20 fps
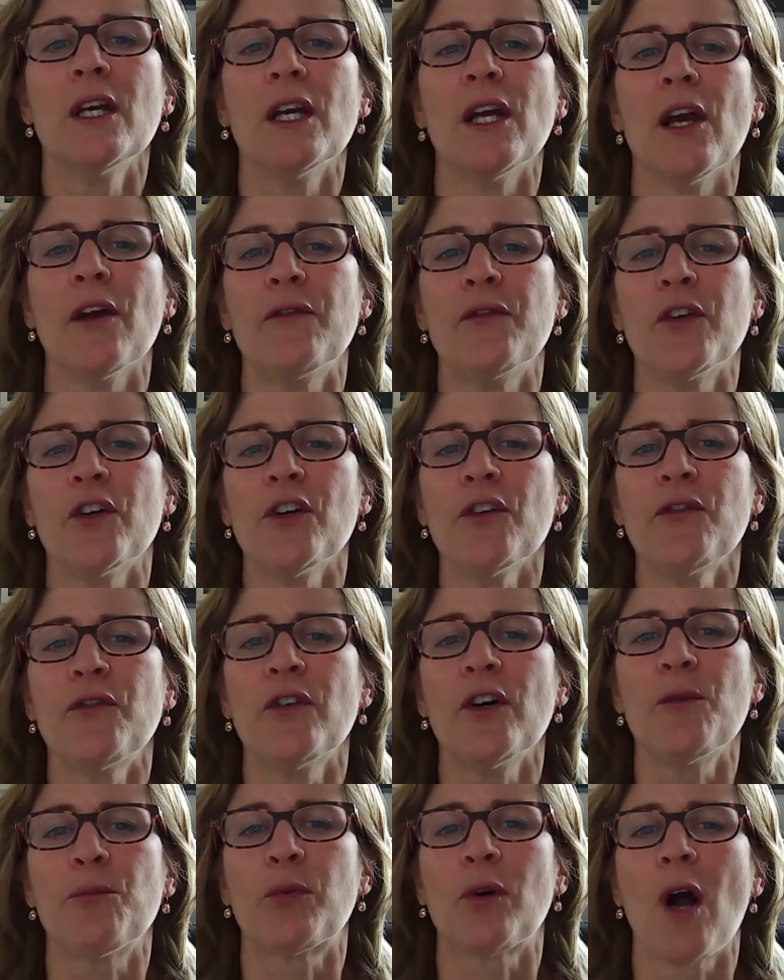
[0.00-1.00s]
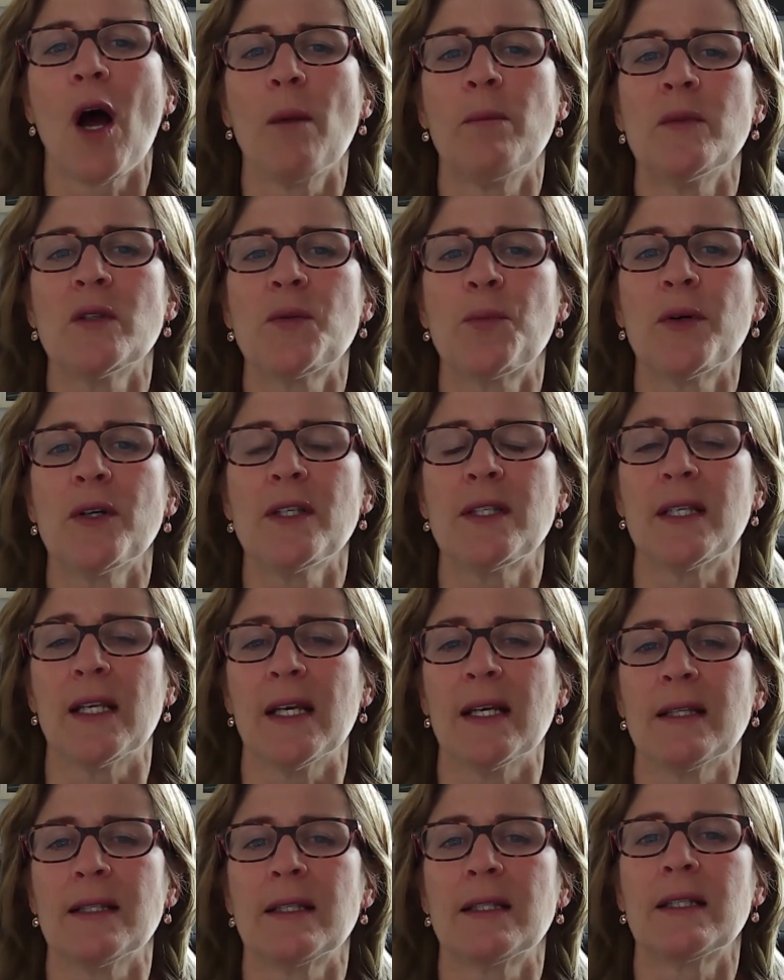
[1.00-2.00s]
If your foot problems
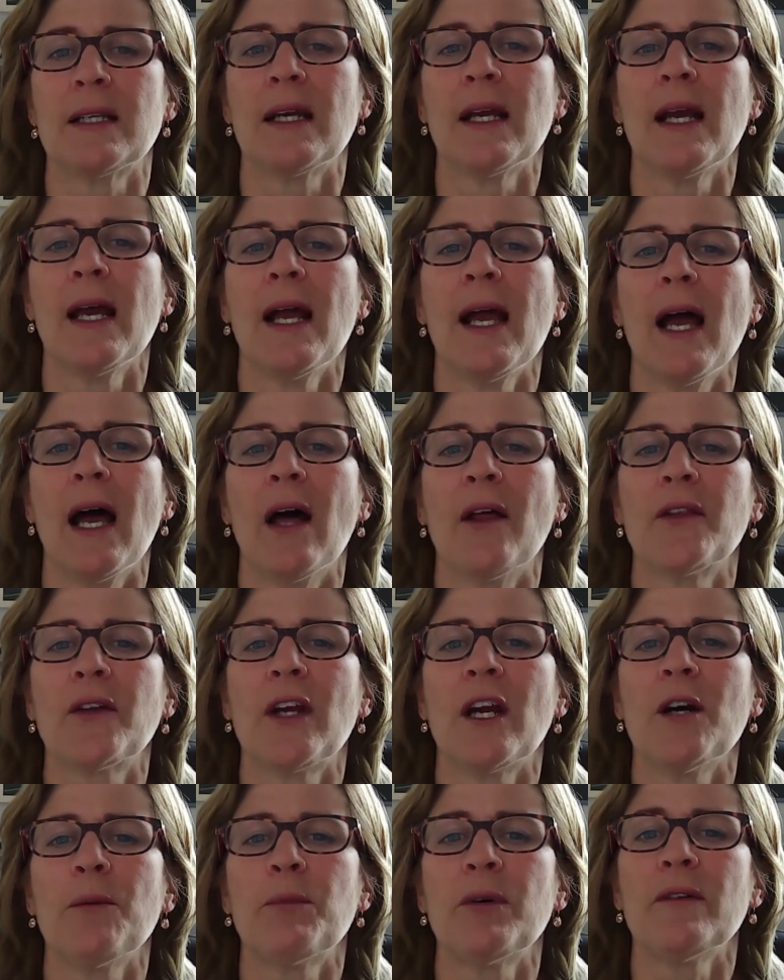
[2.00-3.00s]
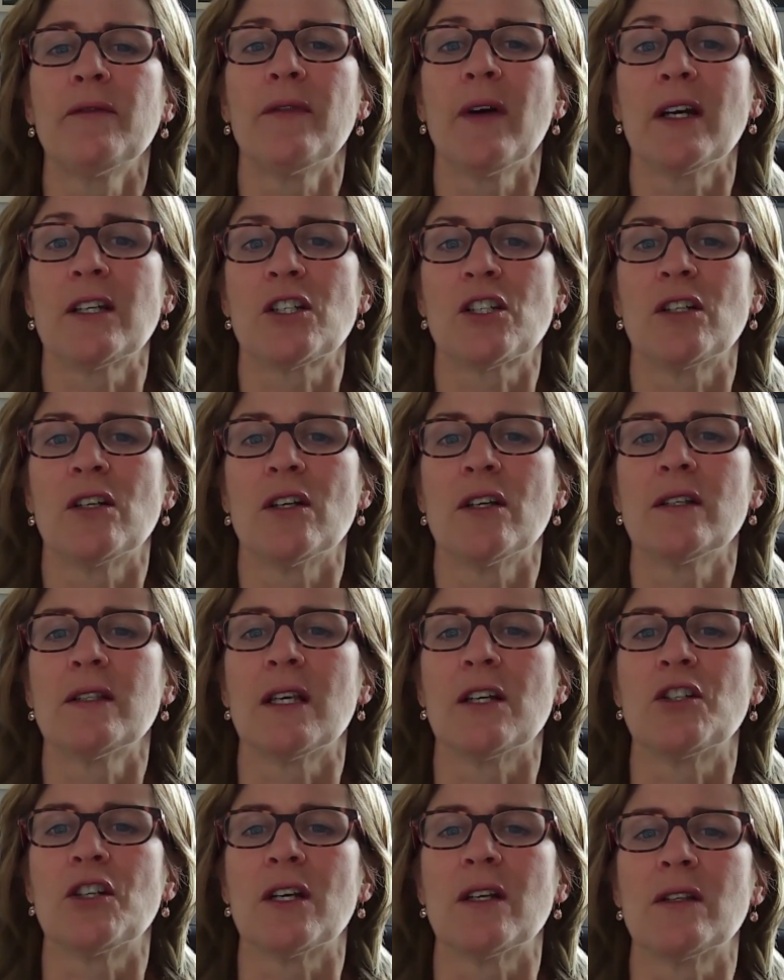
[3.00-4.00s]
persist, healthcare professionals
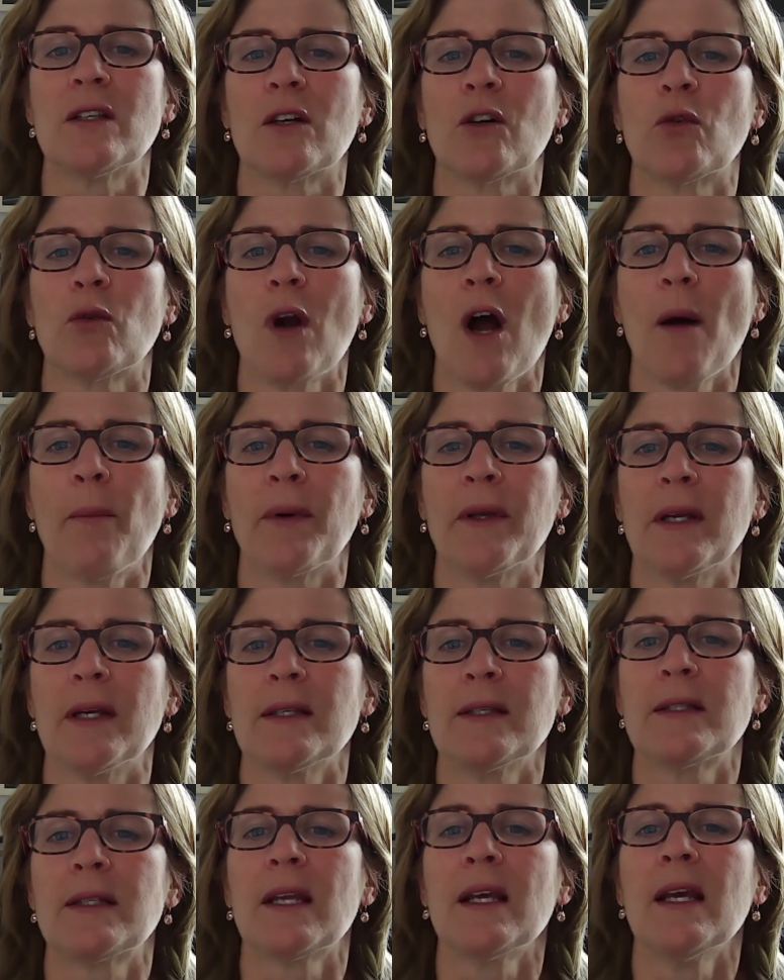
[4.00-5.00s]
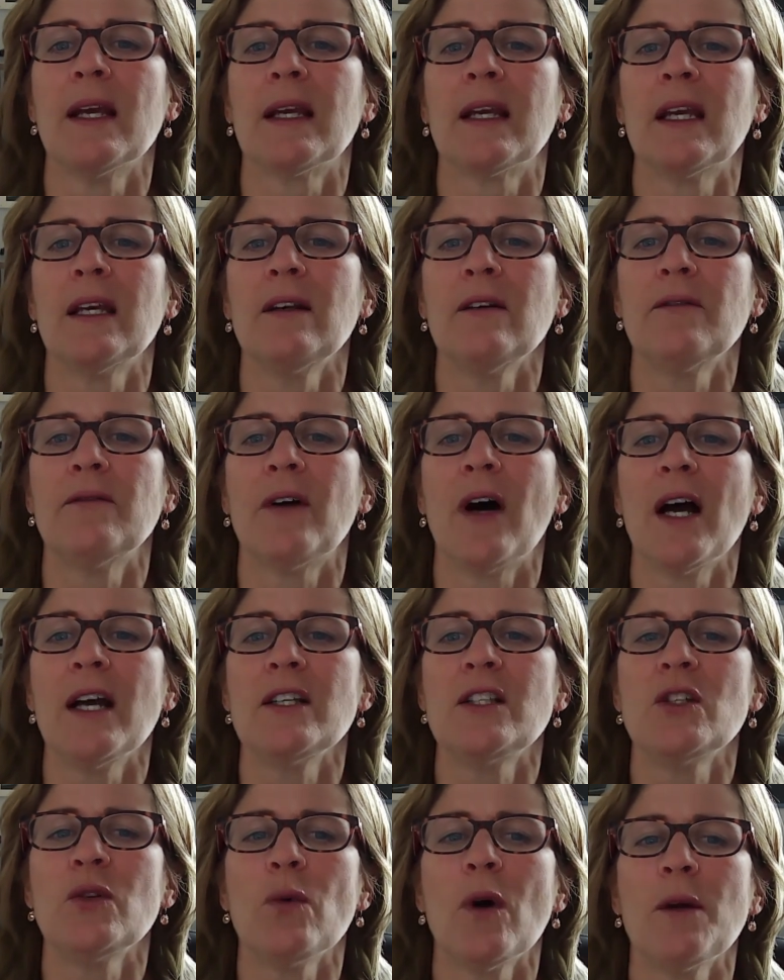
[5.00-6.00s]
such as a chiropodist can
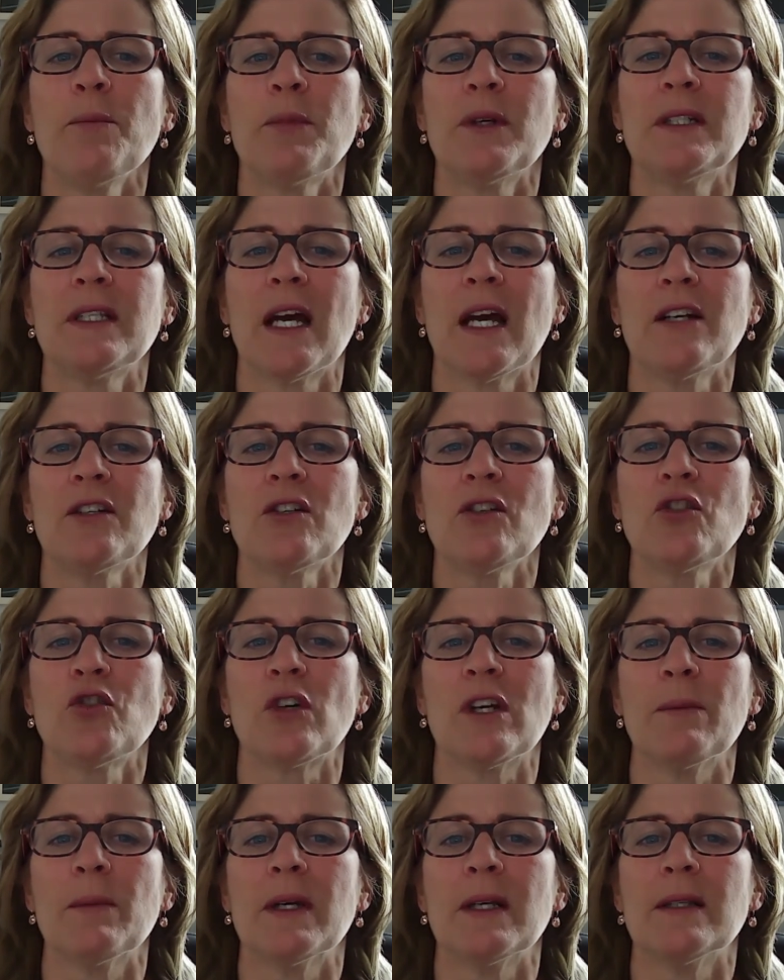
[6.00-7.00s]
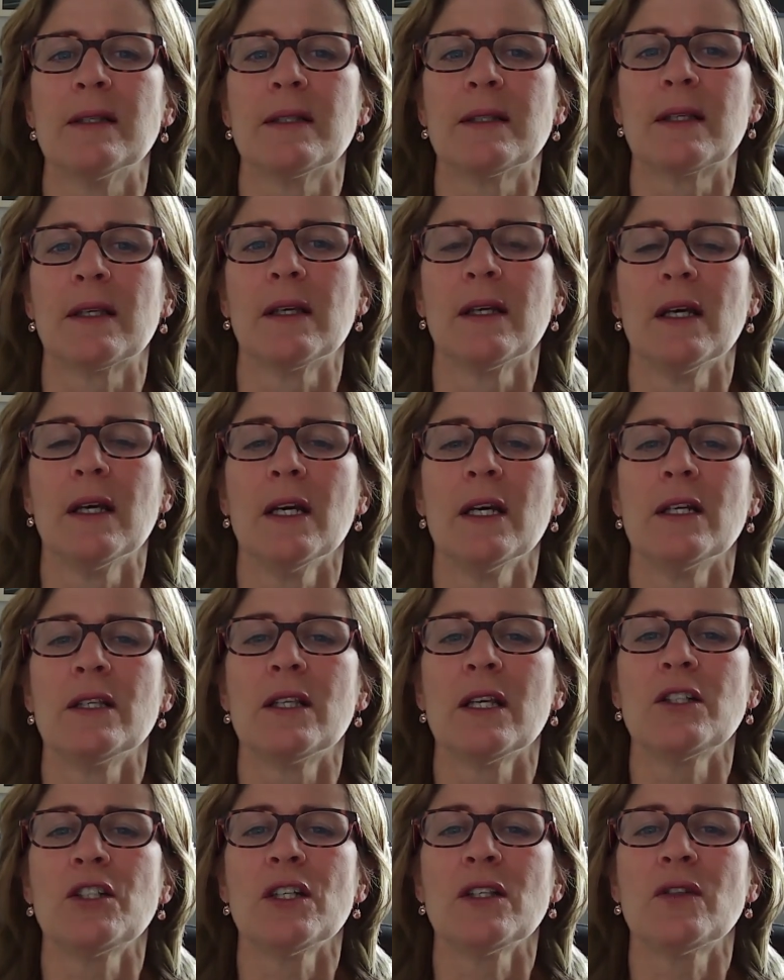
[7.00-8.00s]
advise you on potential treatments
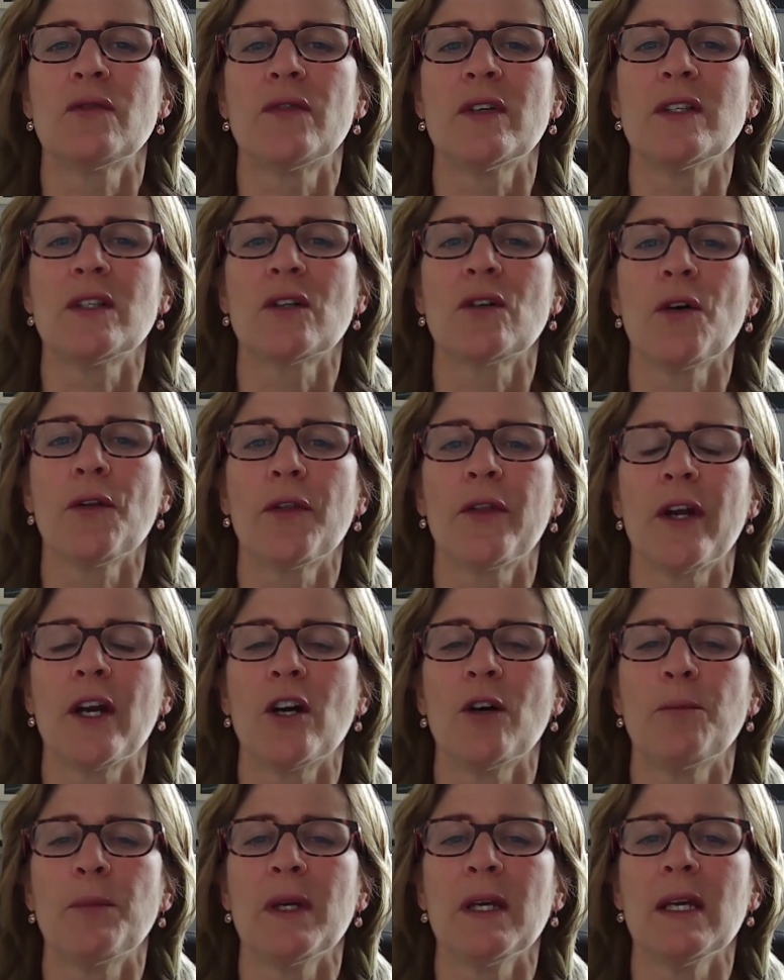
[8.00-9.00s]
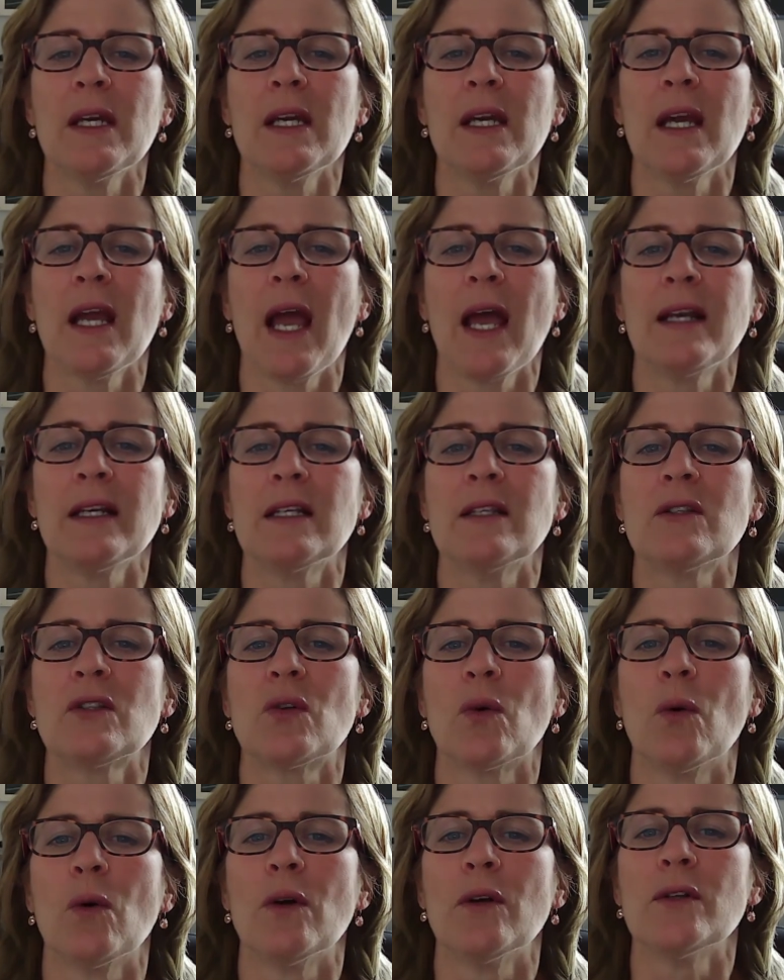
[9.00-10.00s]
such as physical therapy and
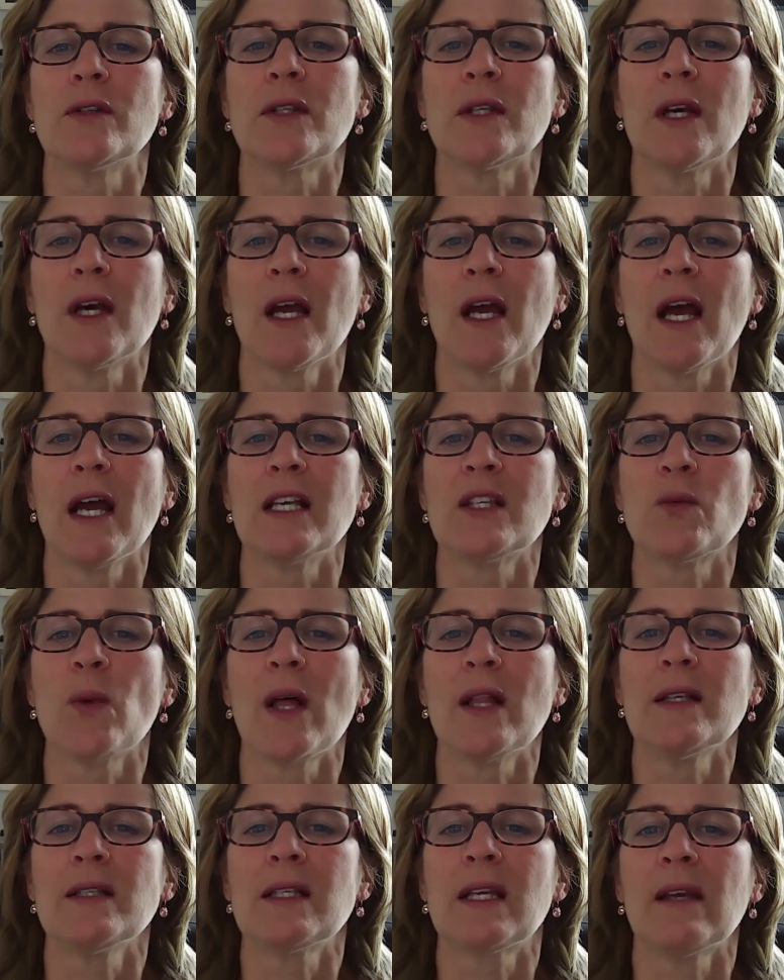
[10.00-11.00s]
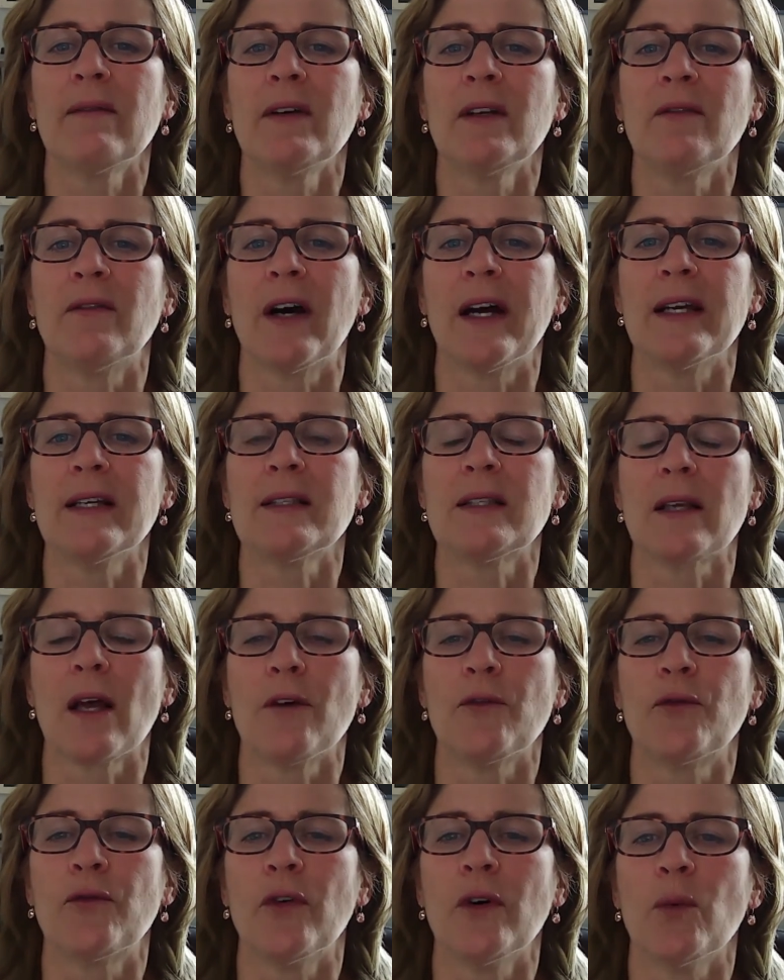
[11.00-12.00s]
insoles, as well as give advice on
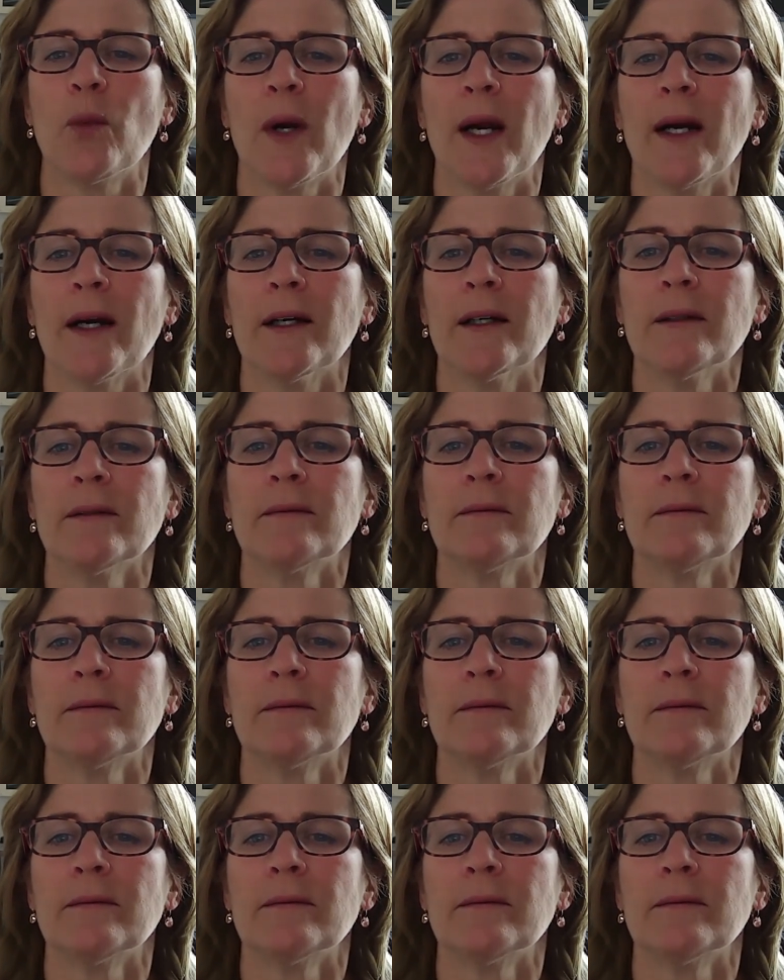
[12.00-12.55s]
footwear.